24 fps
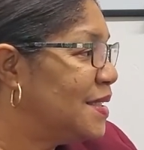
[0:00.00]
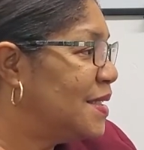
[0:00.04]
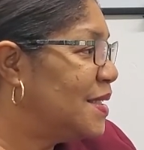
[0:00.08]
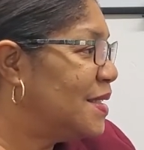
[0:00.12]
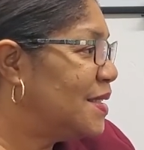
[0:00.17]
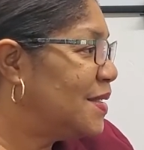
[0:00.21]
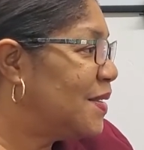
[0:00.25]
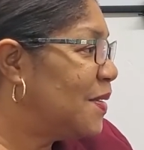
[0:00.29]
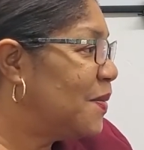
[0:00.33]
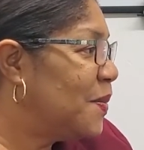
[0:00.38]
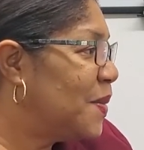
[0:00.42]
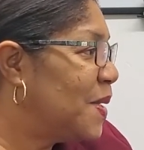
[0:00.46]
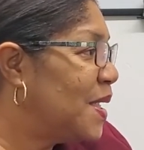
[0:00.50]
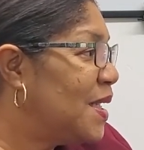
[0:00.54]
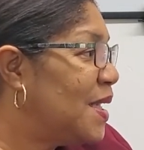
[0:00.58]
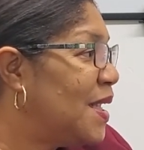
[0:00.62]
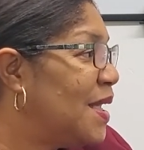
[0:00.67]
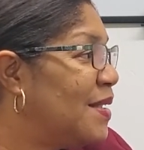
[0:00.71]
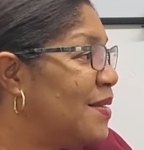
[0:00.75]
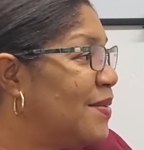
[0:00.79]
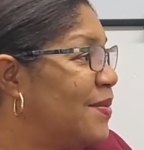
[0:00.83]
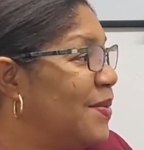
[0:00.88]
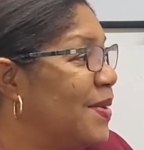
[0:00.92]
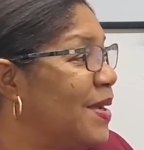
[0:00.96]
It's something
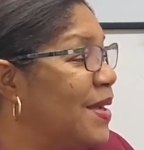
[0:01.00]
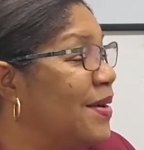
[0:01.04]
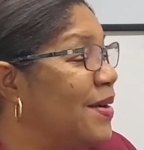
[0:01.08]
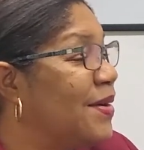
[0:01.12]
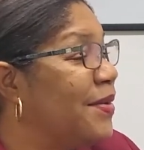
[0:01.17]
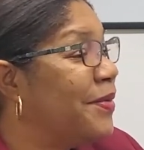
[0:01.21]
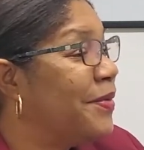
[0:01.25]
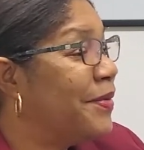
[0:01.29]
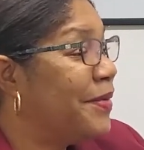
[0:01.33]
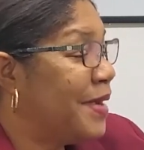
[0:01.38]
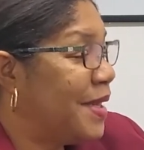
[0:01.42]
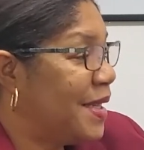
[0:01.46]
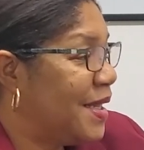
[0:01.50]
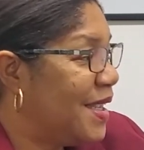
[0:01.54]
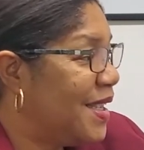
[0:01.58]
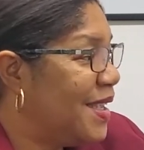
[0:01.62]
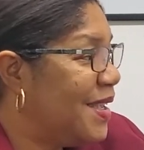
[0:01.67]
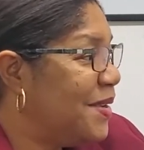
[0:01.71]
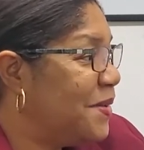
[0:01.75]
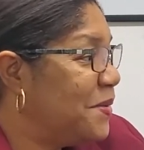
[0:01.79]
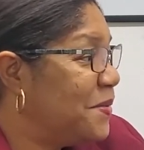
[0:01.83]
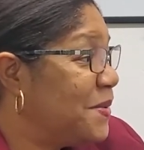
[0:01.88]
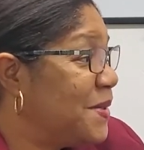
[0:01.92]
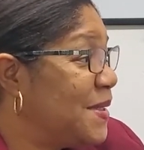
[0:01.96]
that we are already
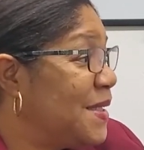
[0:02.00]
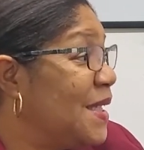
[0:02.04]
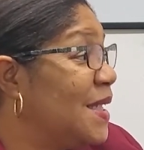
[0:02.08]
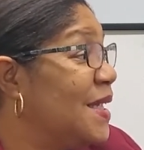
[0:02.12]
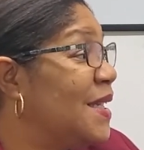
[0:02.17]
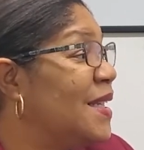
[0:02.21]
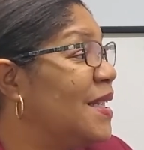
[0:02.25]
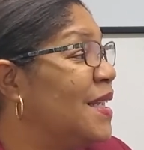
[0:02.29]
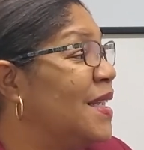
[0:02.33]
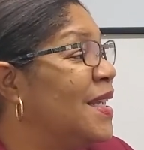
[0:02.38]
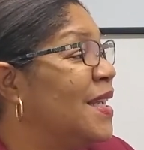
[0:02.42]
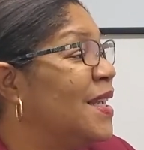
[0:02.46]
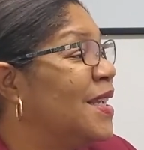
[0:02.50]
using.